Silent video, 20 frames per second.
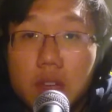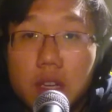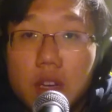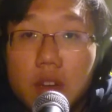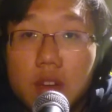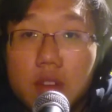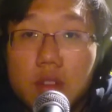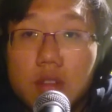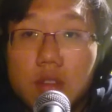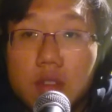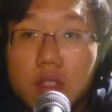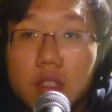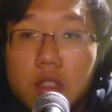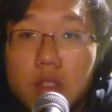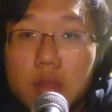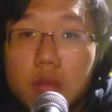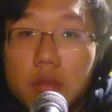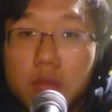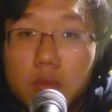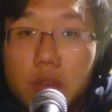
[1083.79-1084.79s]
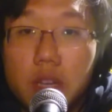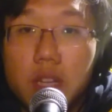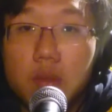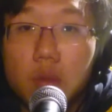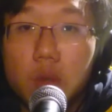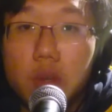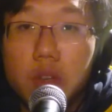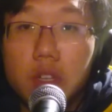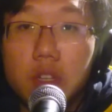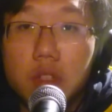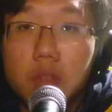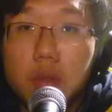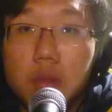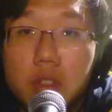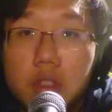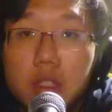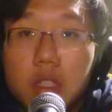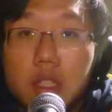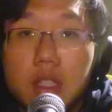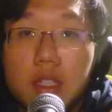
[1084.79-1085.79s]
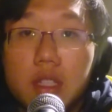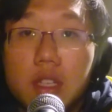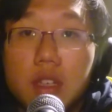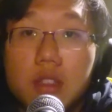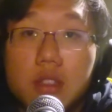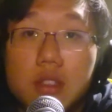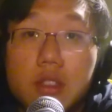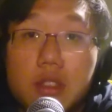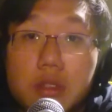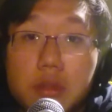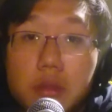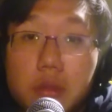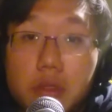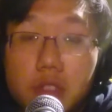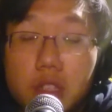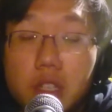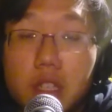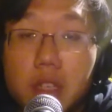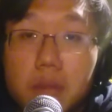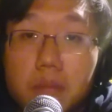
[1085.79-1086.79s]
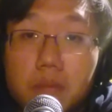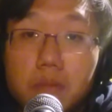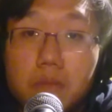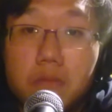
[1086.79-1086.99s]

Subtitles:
character is that she was railroaded into a shitty sentence, into a shitty